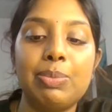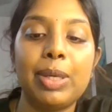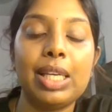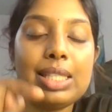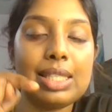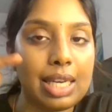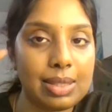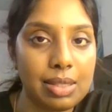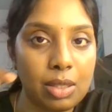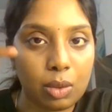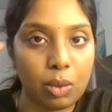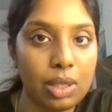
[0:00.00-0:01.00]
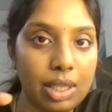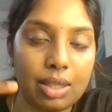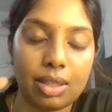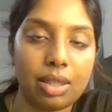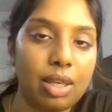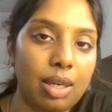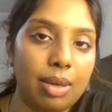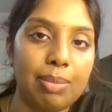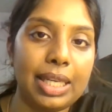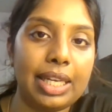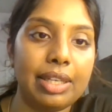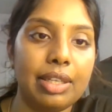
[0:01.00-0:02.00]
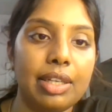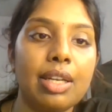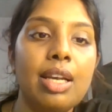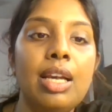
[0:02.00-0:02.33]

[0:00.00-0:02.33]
because it has a roller blade in it.